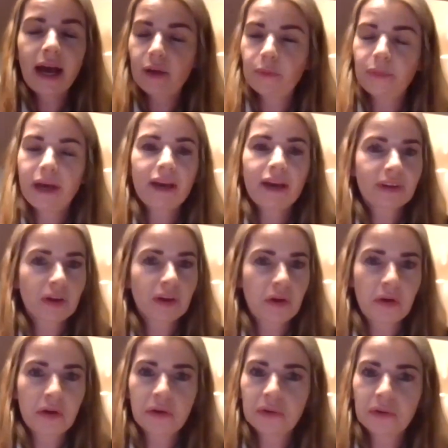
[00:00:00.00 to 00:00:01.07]
having a
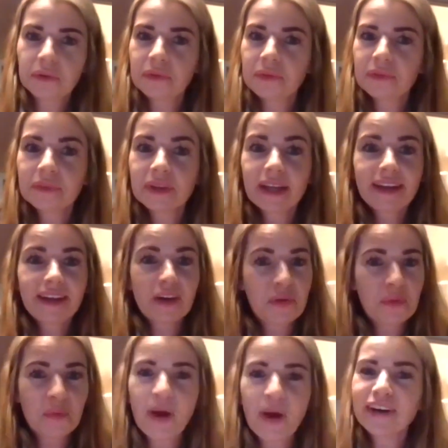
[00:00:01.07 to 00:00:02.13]
whole
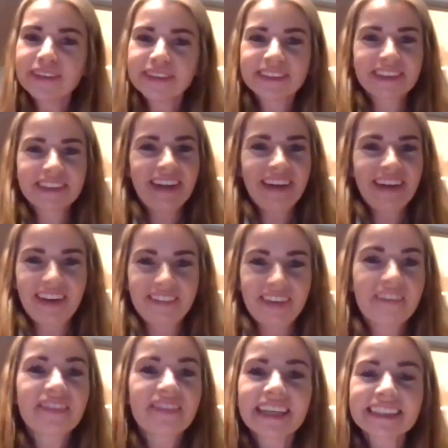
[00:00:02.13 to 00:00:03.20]
world
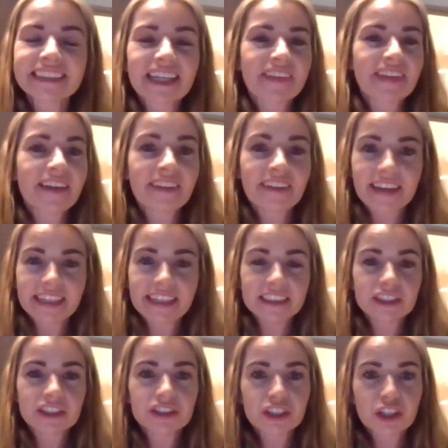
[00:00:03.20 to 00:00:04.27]
of things out there that they need
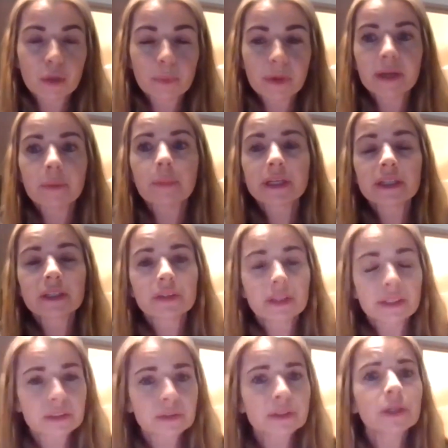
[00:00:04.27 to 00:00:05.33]
to do. But
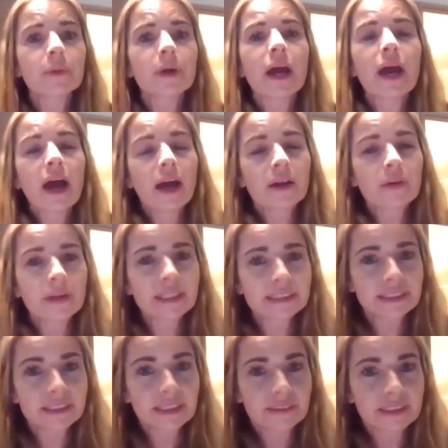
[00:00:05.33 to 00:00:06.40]
there's also a quite a
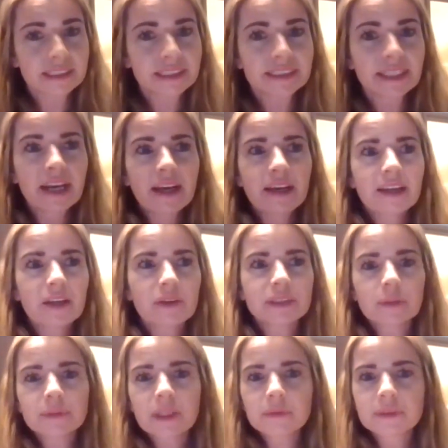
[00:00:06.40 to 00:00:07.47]
serious, because
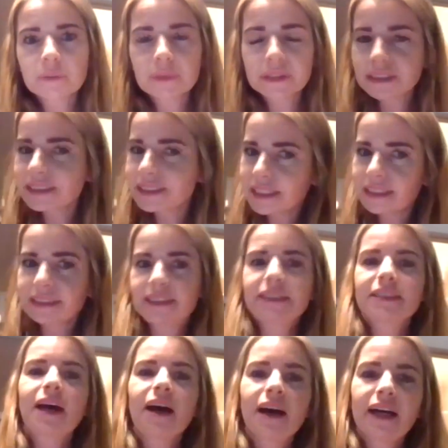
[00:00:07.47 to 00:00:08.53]
sometimes the business see this
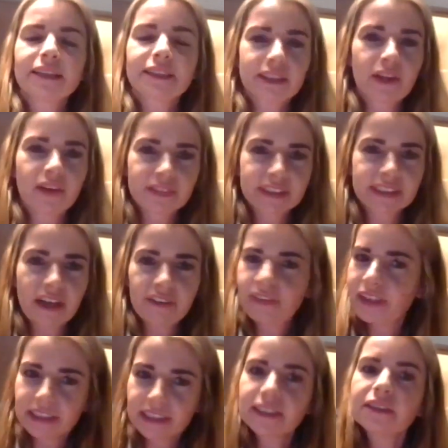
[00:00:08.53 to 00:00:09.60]
as soft stuff,
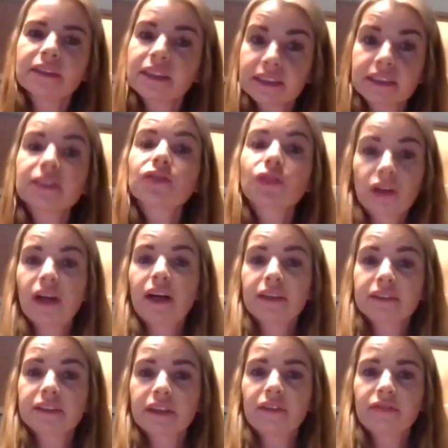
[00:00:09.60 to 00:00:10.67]
and I said, no, this is real hard
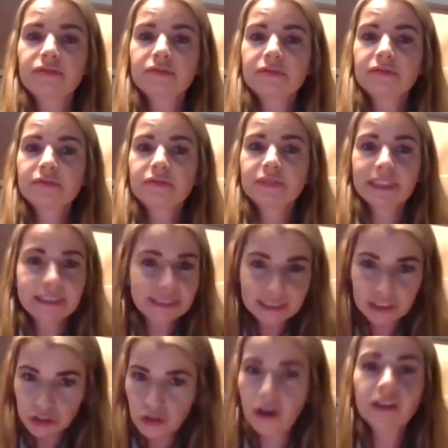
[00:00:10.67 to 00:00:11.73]
stuff. This is
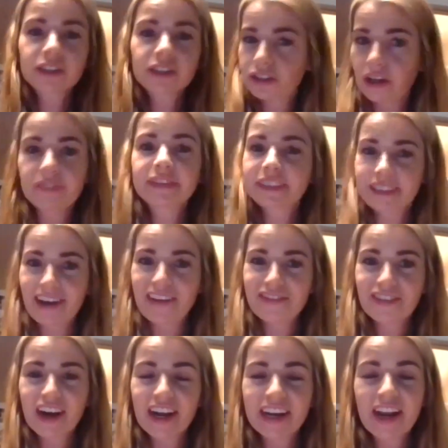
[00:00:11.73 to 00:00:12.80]
not soft stuff,
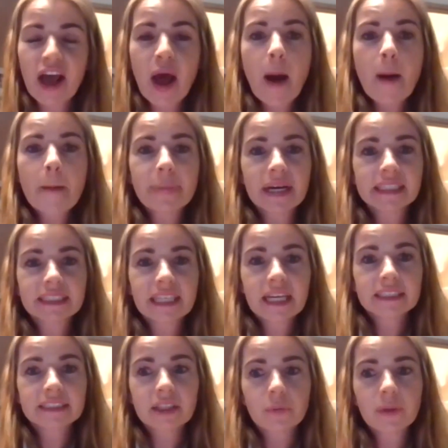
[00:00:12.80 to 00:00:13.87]
right? But
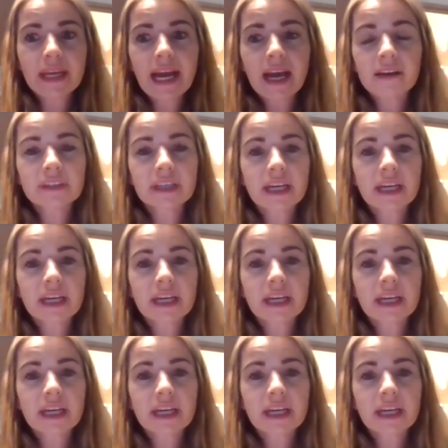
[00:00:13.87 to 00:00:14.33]
so we have